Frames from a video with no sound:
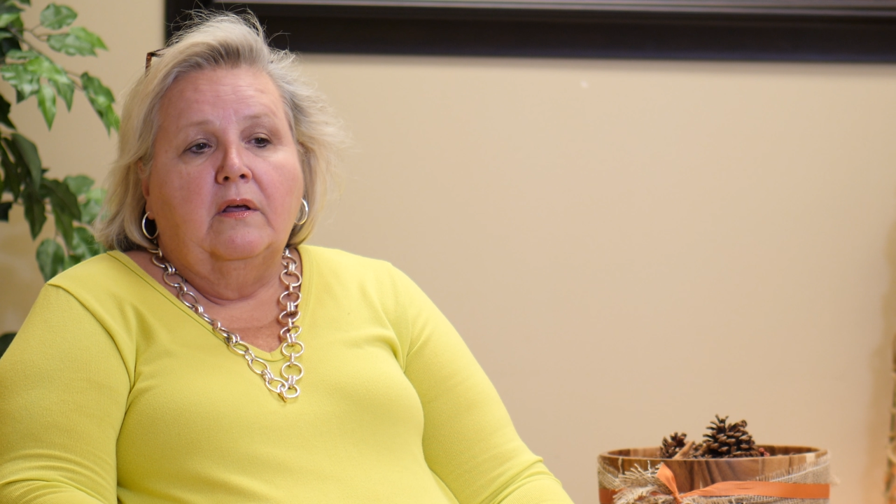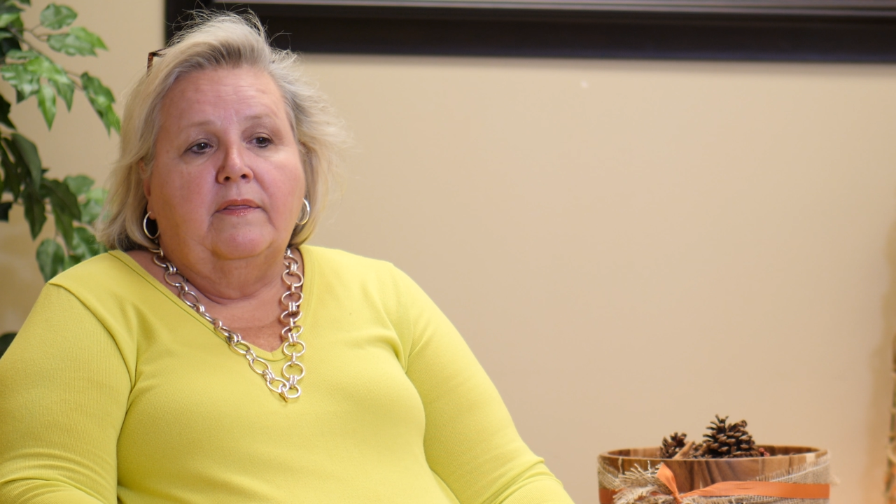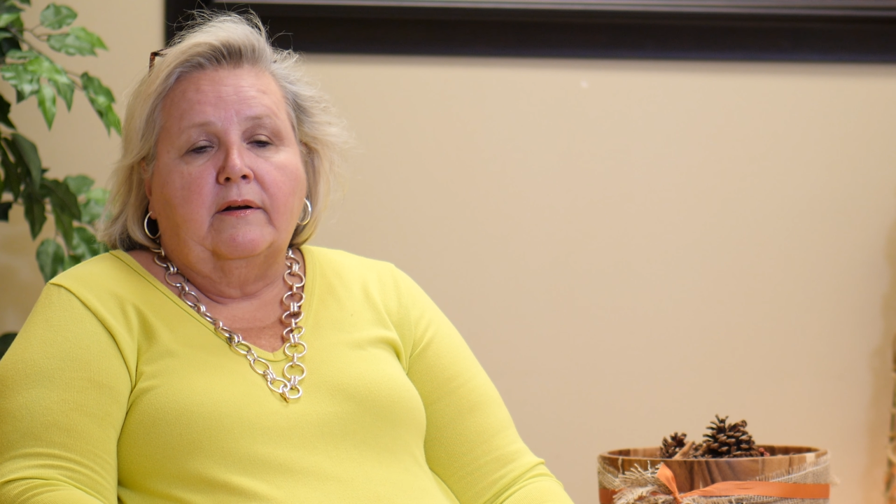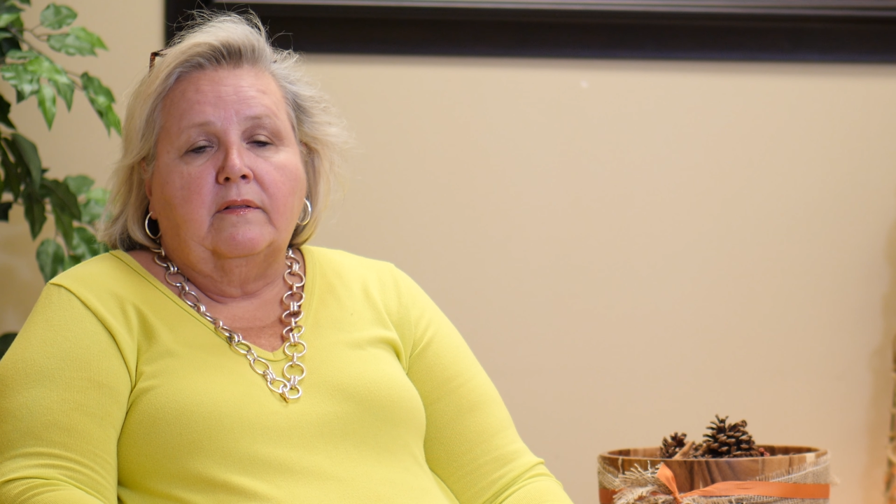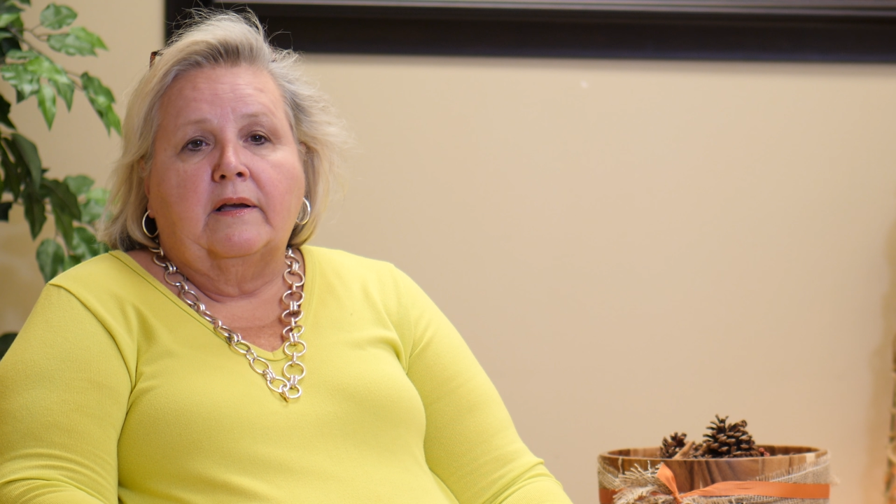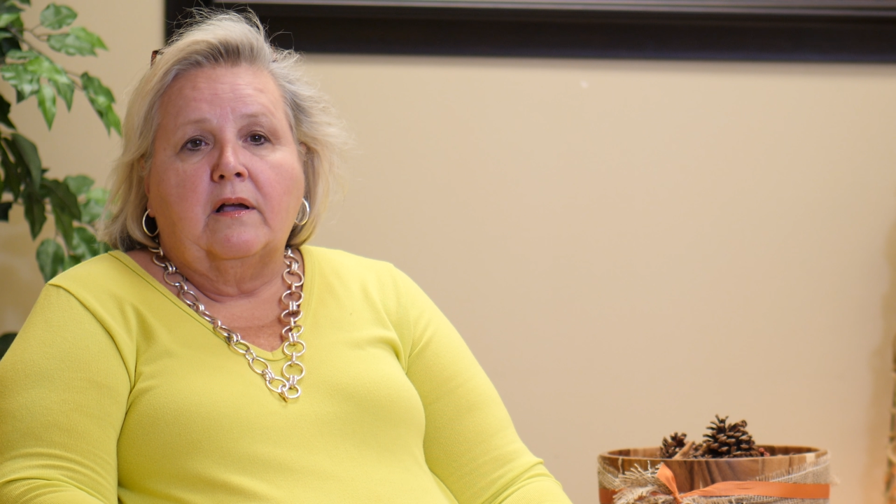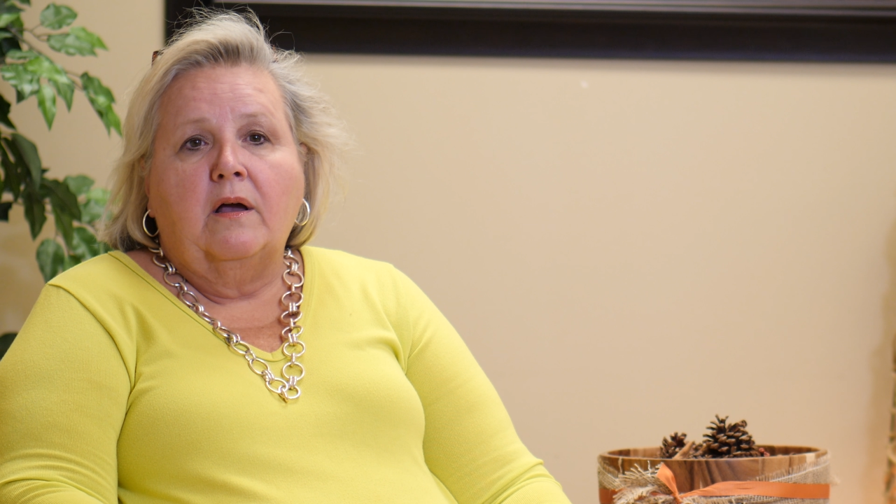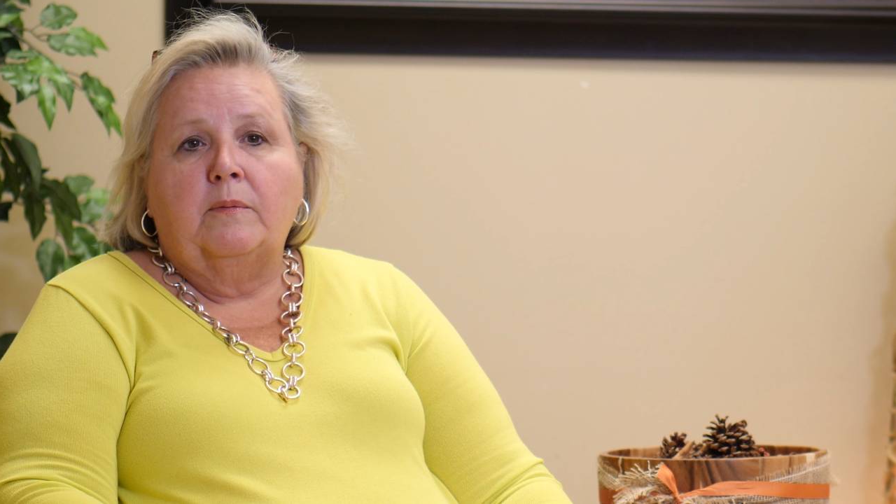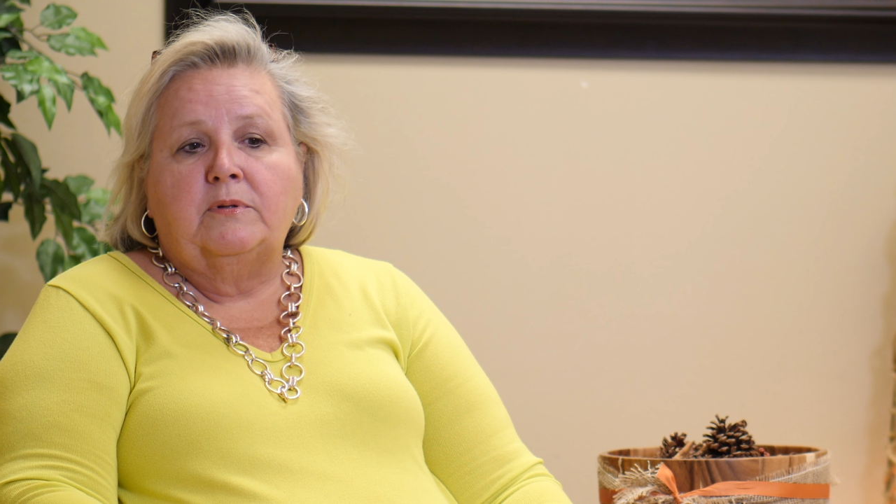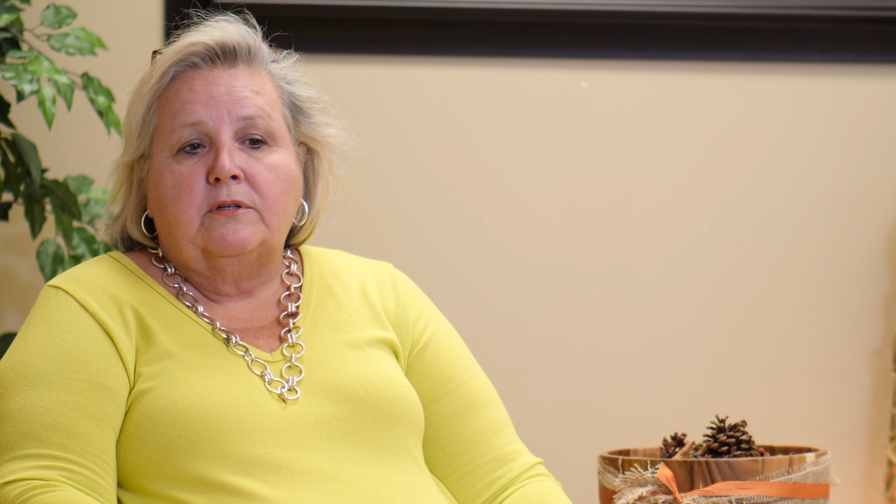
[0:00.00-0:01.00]
that
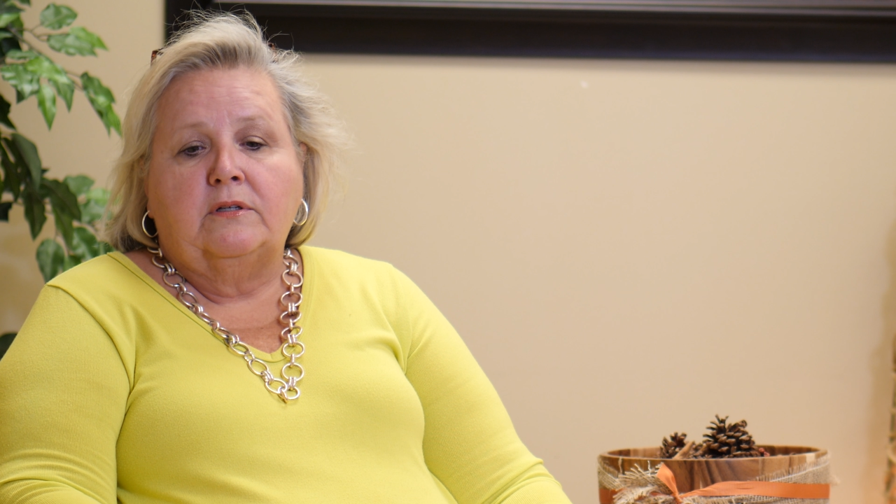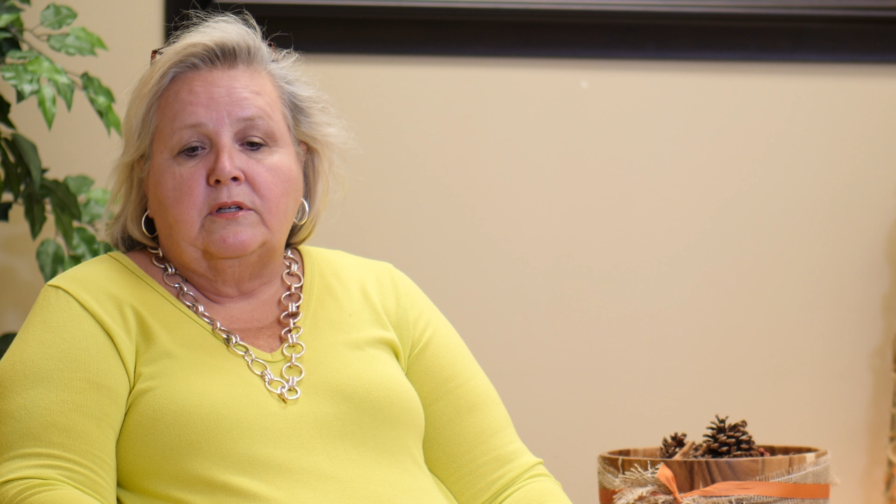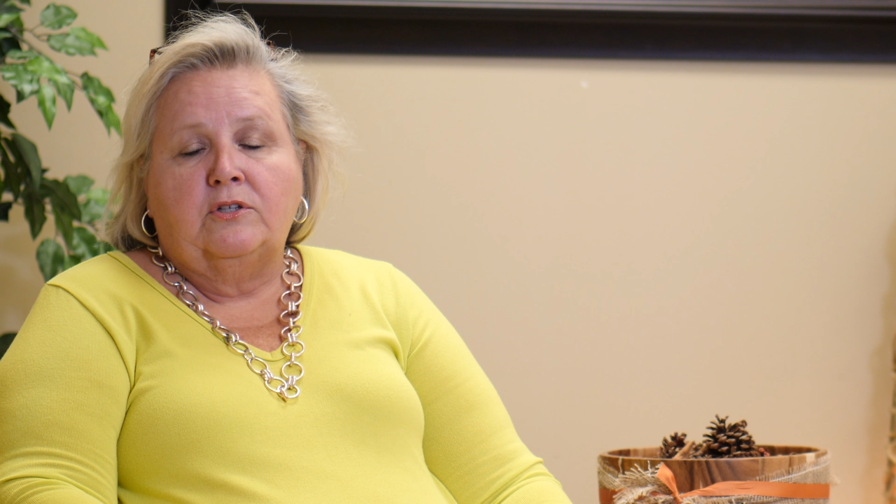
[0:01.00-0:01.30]
come to